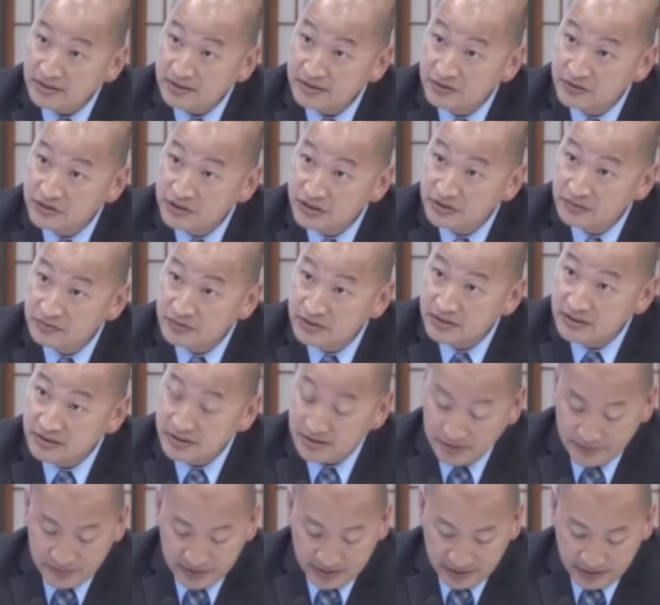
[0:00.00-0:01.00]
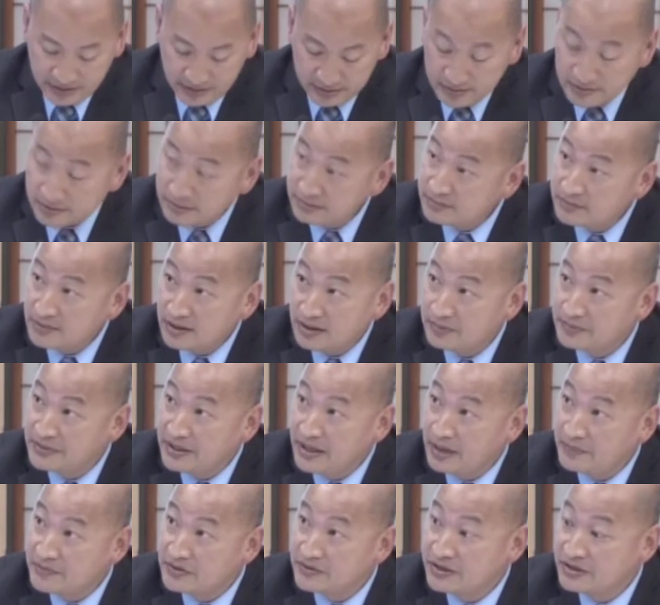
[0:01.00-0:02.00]
associated with this update, and I'll be
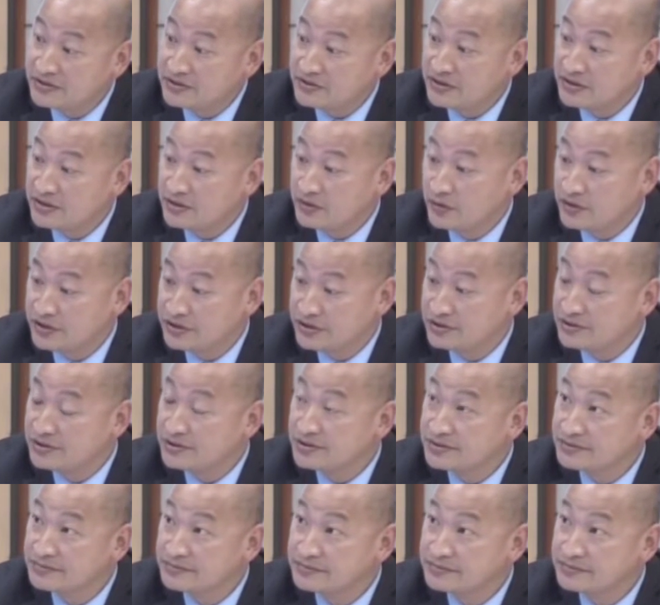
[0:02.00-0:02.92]
happy to answer any questions.